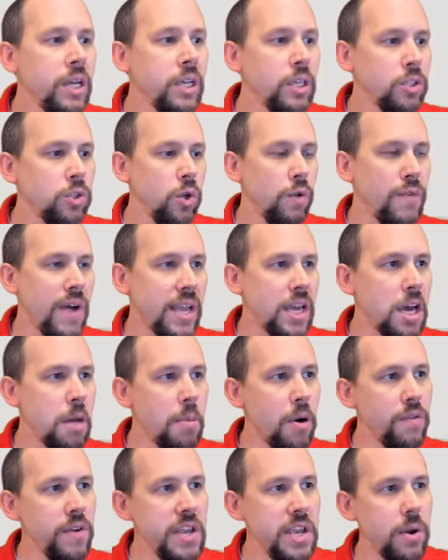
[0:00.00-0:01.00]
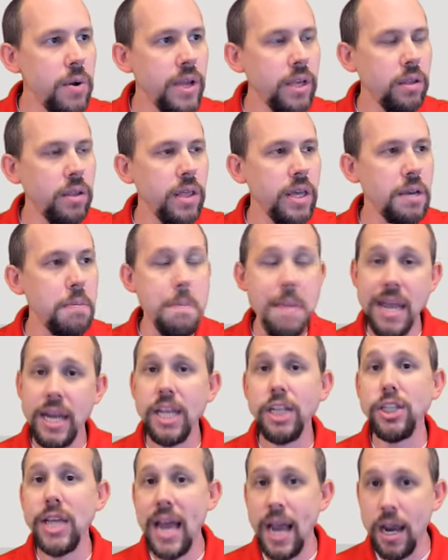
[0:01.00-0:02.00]
So if I come over here and click
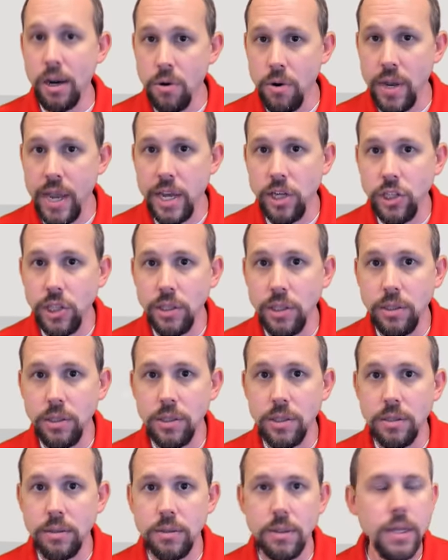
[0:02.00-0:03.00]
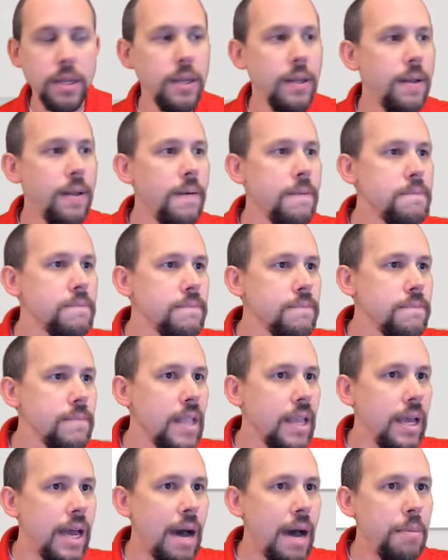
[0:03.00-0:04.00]
Manage Aggregations,
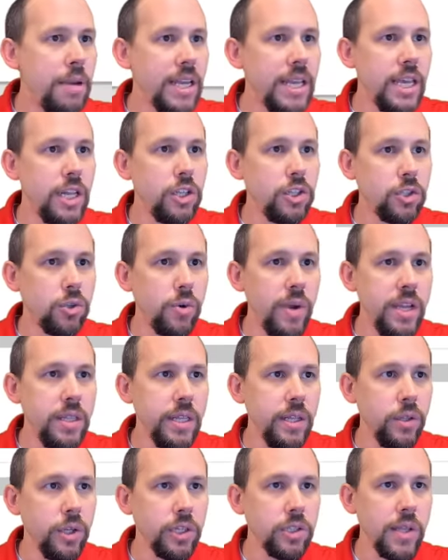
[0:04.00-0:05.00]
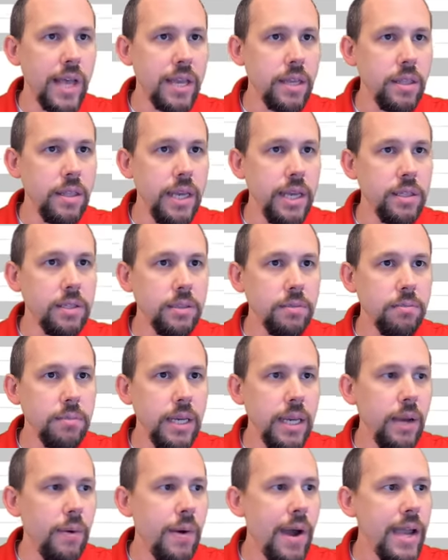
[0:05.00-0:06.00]
I'm gonna get a screen that looks like this,
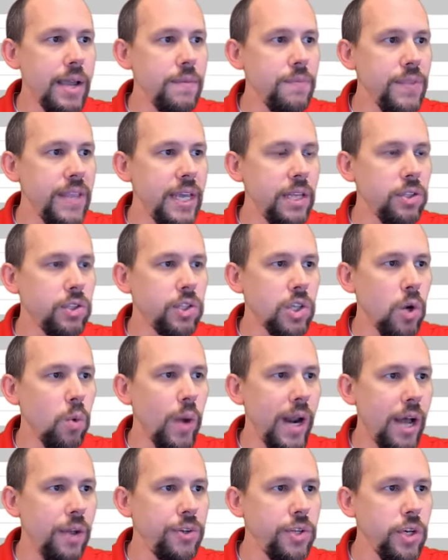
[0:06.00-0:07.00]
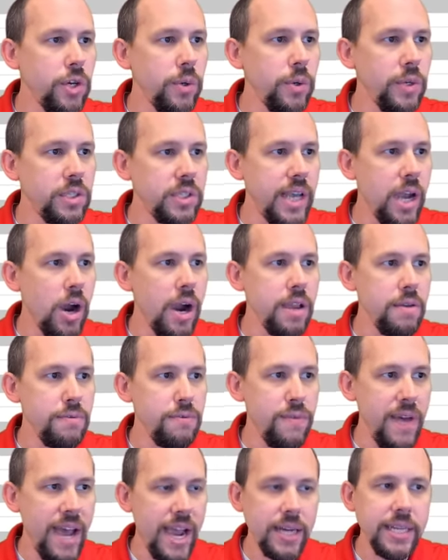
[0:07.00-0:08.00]
right? And so what I'll do is say, all right,
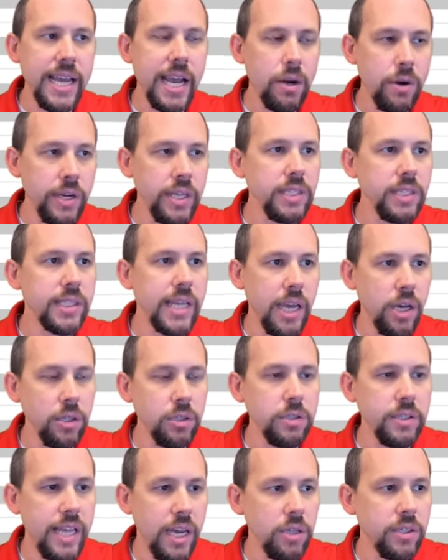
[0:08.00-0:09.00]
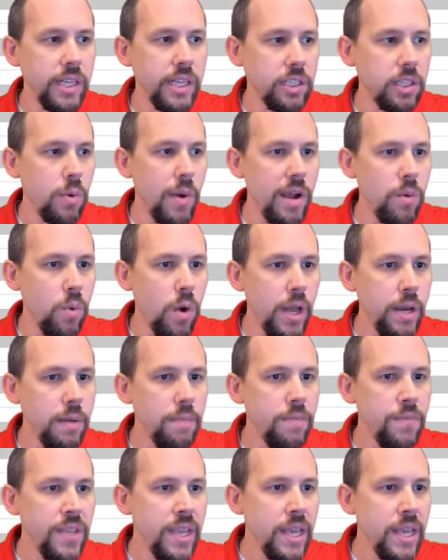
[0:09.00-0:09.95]
fact aggregate scales tells that's the right one.